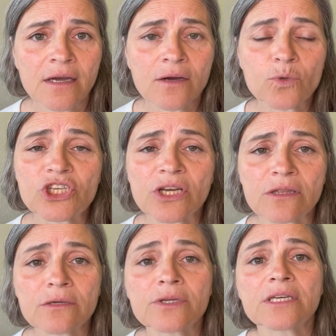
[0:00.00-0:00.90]
which
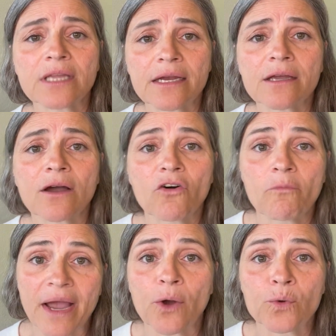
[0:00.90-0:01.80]
included letting go of
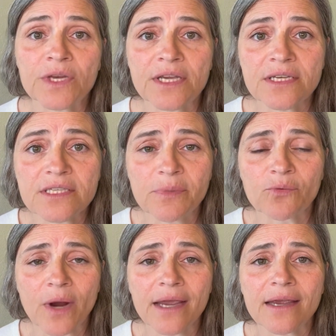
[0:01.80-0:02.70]
my own need to be
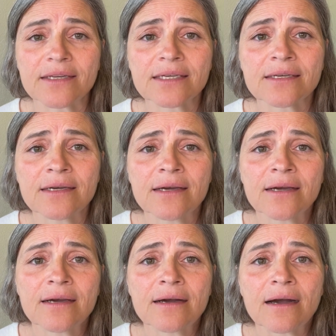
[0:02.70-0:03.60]
right.
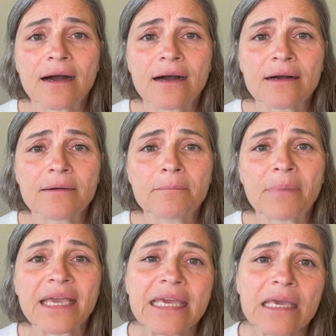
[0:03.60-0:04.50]

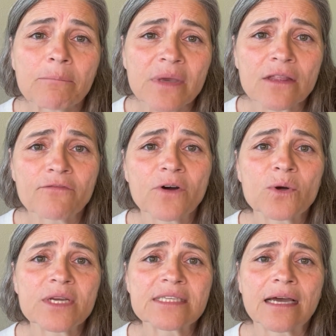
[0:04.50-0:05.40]
By keeping the
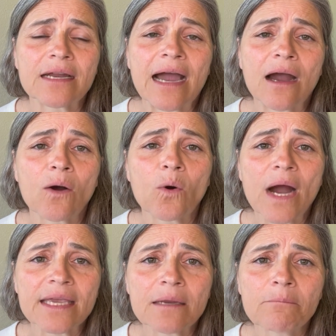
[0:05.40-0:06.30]
focus on how
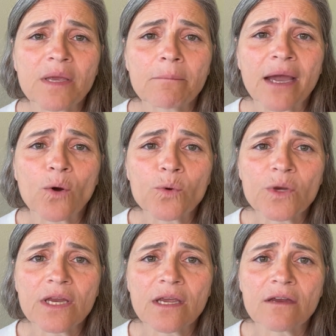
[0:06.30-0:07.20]
I can meet my
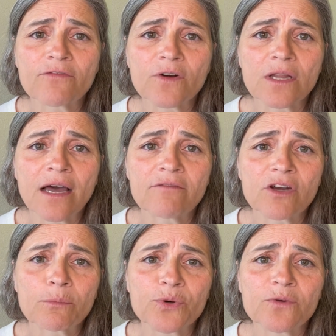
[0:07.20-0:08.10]
own need for love
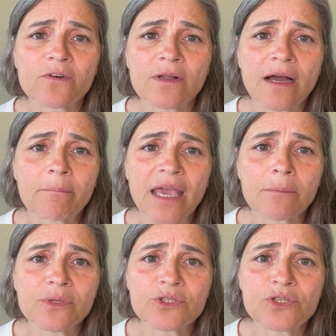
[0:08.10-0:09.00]
and approval, I'm
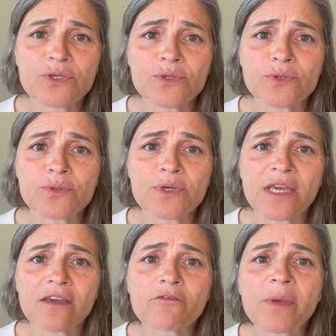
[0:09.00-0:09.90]
able to
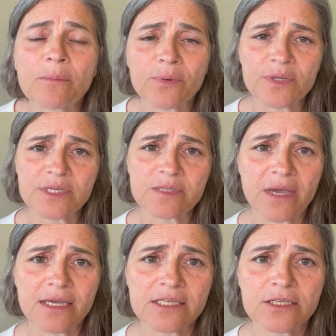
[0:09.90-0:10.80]
give people the
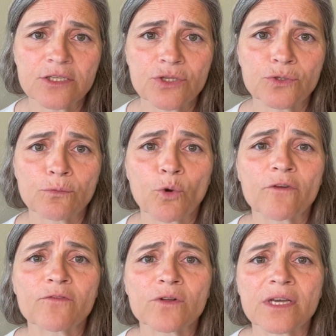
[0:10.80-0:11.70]
space to more
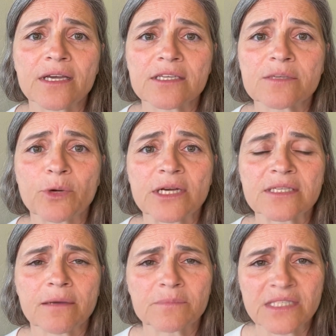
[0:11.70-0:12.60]
fully
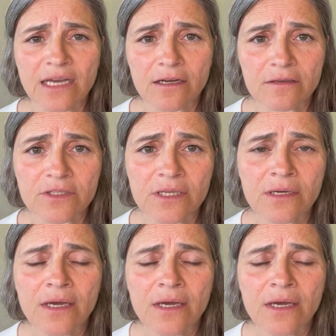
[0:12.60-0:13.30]
express themselves.